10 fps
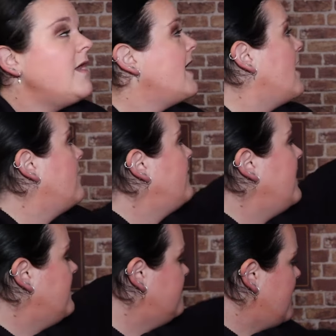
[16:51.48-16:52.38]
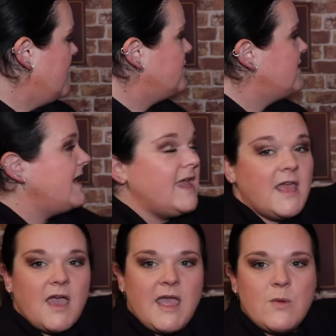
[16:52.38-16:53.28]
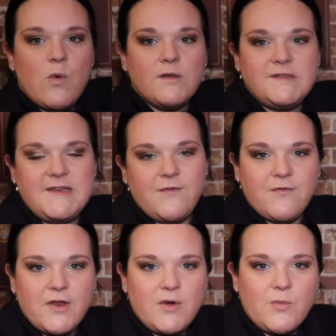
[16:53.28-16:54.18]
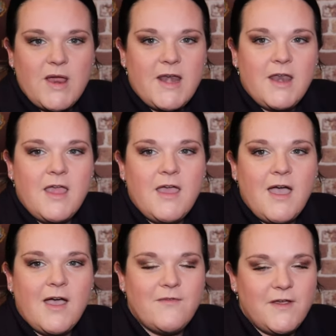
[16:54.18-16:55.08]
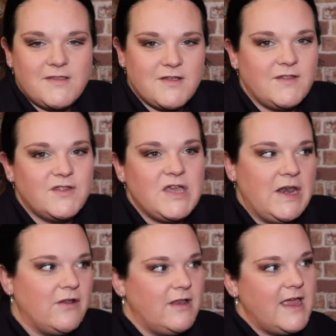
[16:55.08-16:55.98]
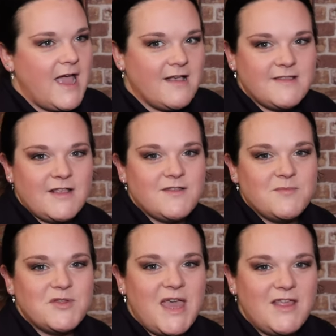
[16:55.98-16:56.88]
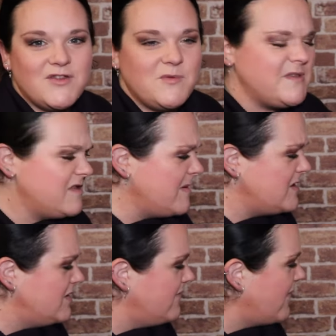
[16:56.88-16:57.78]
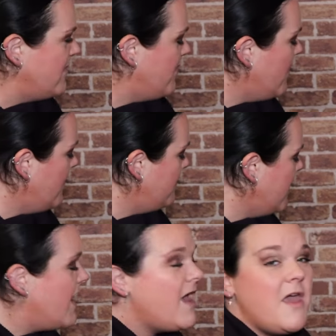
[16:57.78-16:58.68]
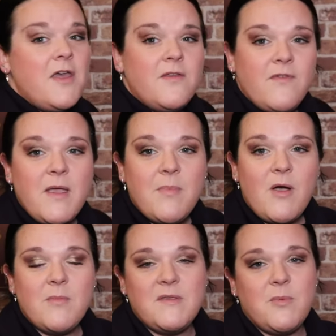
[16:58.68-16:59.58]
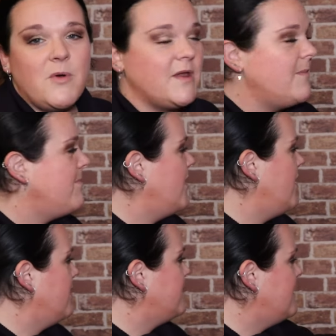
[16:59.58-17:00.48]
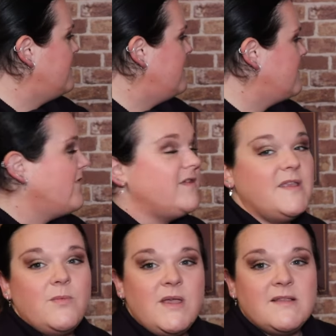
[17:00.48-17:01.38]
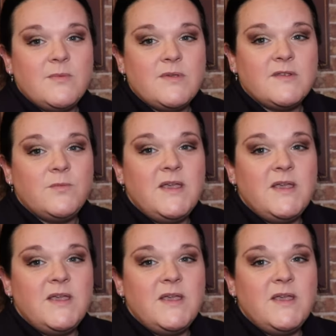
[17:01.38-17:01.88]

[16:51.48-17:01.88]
now this section here it was different when I first started the channel it has had some change ups especially the very bottom the very bottom is Borgin and Burke's this is obviously Weasley Wizard